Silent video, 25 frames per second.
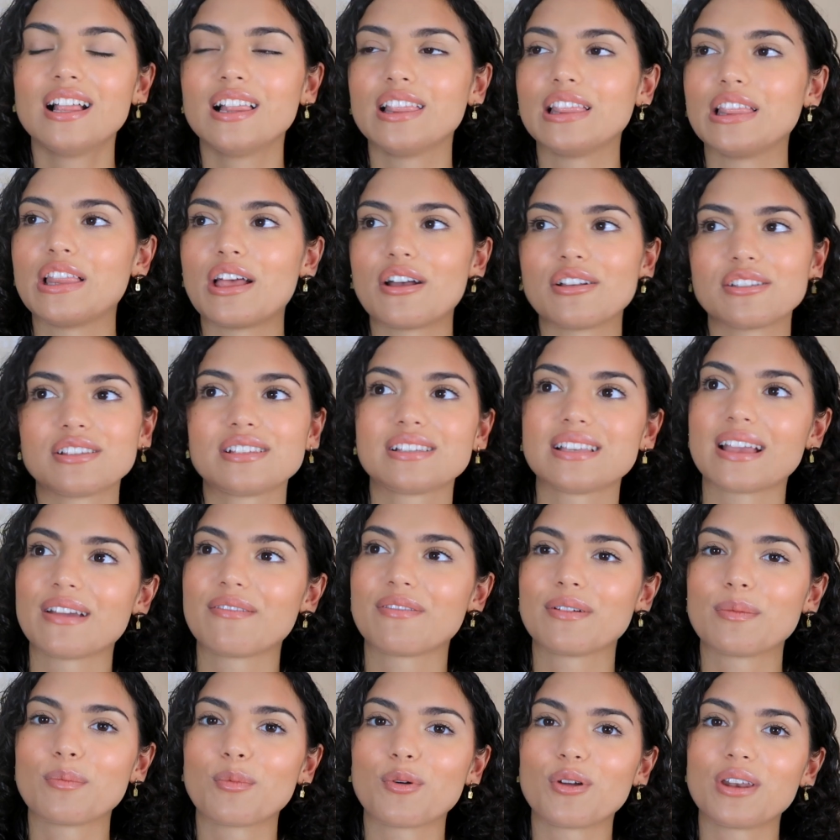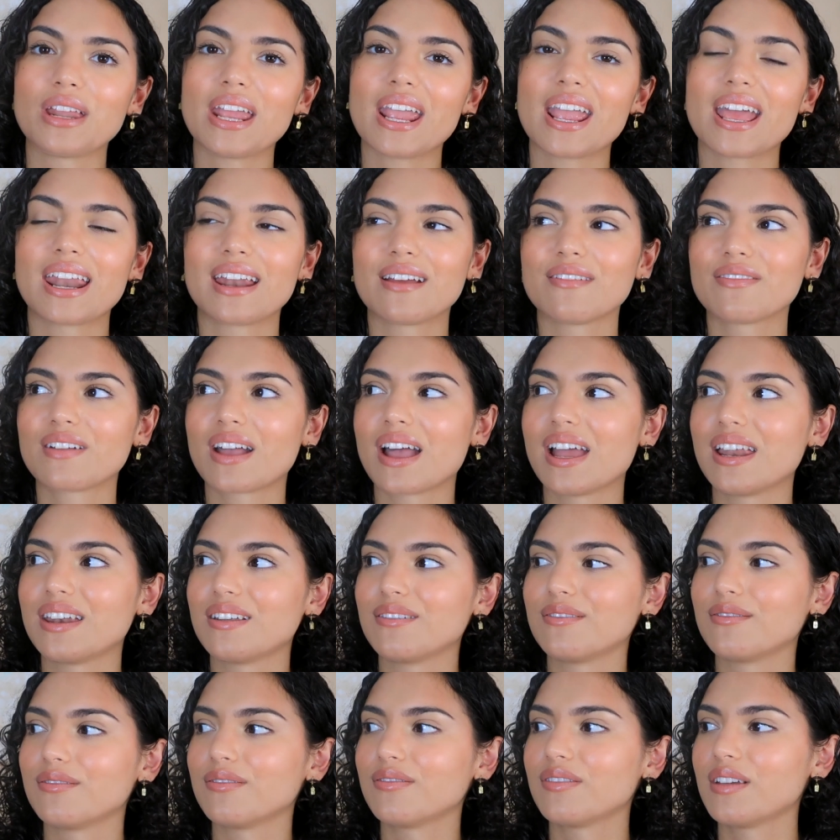lots every morning, and
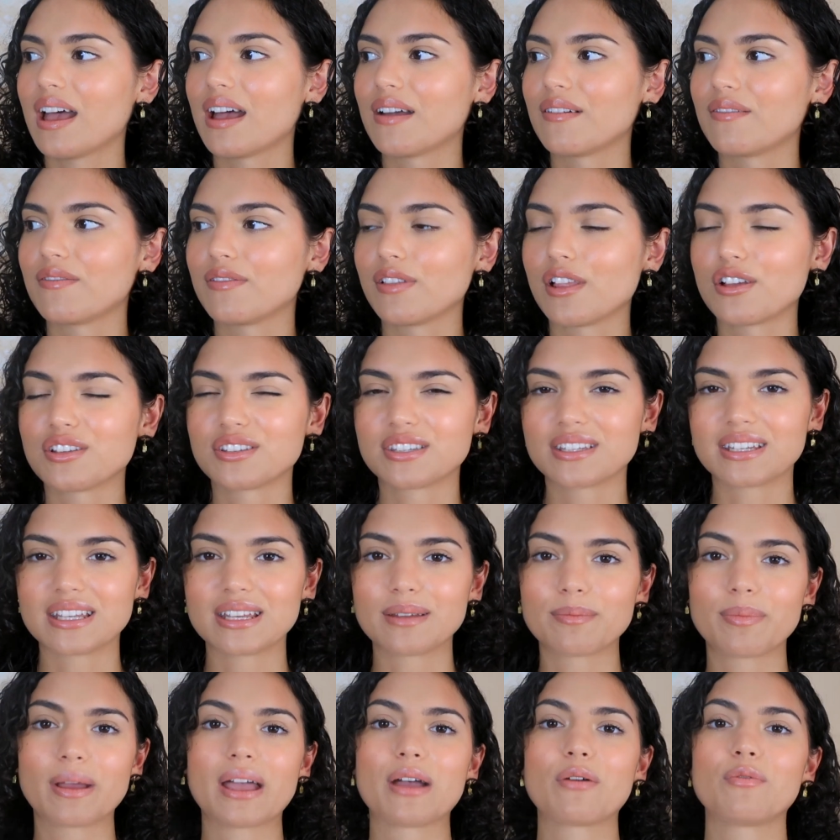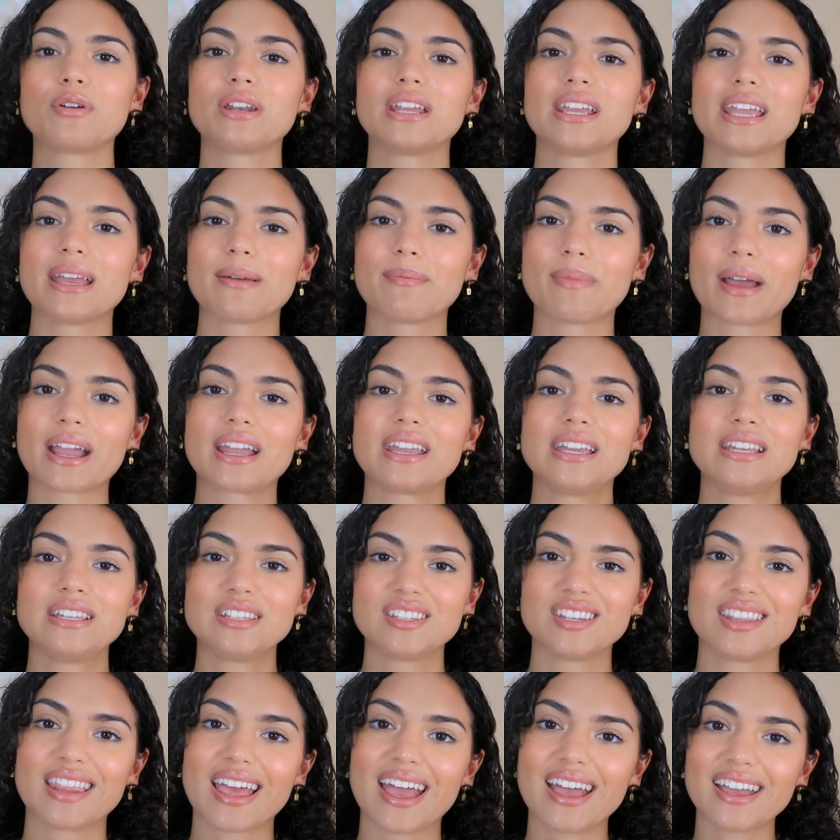I've lost it, but I want to get back
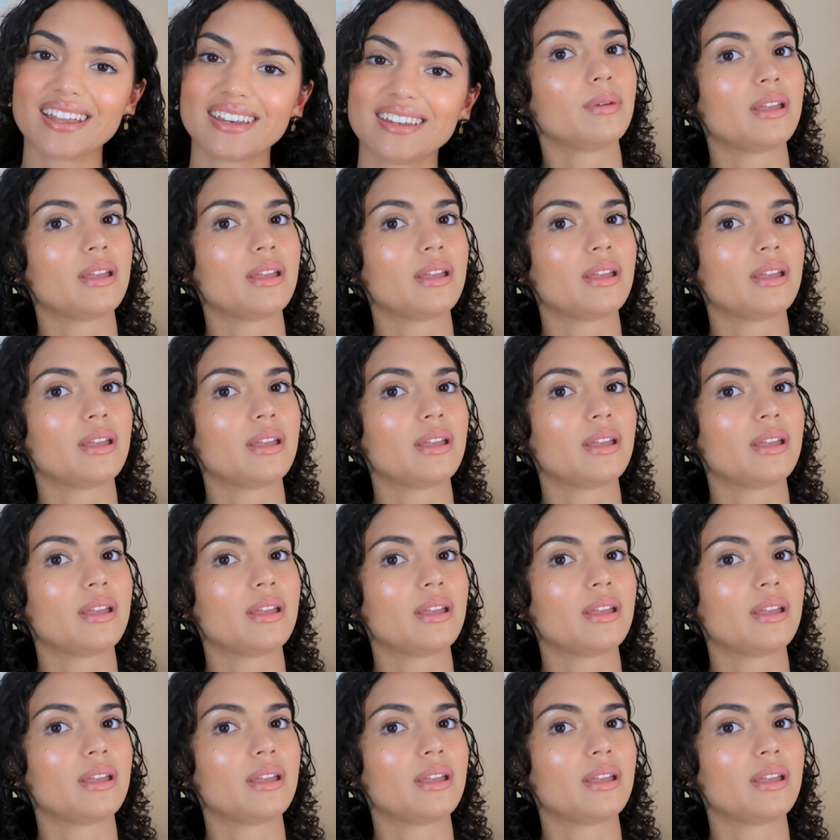into that.